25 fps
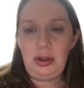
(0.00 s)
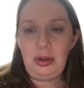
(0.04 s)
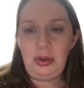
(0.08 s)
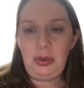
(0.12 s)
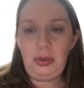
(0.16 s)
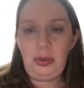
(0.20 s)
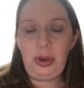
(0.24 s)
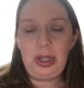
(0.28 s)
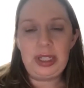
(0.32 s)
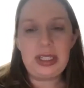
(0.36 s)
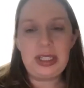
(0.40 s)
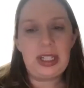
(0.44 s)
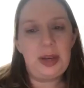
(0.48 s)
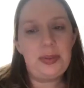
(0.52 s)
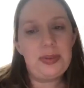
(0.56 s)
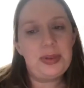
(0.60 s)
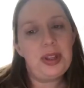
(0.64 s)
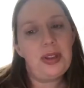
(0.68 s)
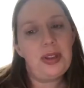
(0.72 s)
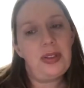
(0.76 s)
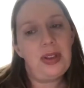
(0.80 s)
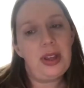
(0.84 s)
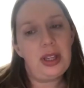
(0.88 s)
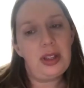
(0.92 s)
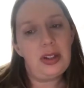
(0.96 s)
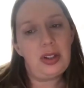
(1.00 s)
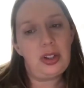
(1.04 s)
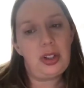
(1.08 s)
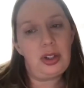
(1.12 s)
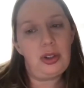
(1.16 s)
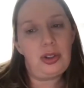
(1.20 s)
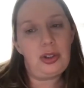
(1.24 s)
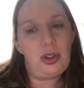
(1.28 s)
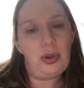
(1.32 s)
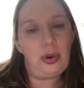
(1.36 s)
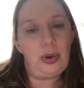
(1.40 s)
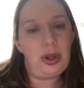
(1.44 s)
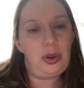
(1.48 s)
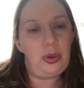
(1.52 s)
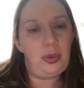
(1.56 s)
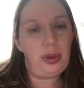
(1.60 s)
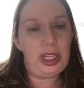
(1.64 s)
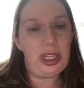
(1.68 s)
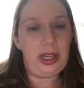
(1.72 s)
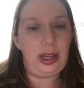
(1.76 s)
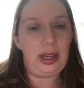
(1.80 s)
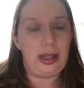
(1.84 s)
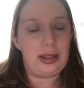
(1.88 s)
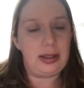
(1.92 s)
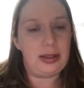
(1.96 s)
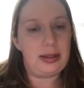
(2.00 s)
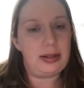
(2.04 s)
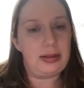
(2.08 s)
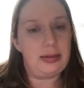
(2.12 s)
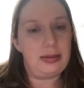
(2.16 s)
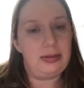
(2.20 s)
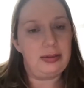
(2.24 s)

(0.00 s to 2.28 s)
What types of things do you do on the weekends?